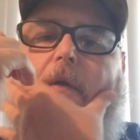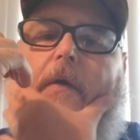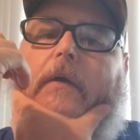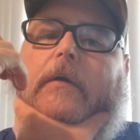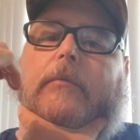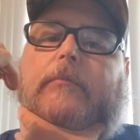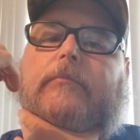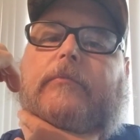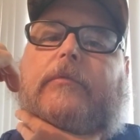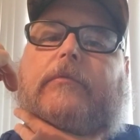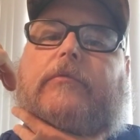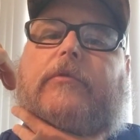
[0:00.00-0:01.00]
so
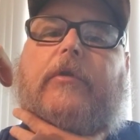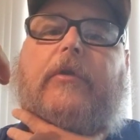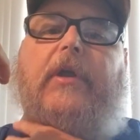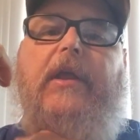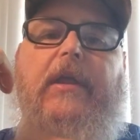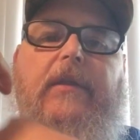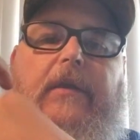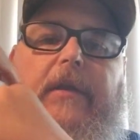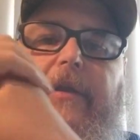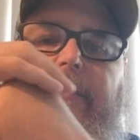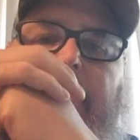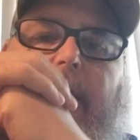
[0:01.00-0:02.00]
you can get the
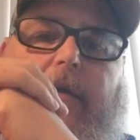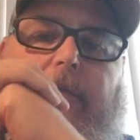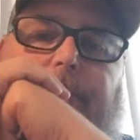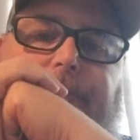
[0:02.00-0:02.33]
discount.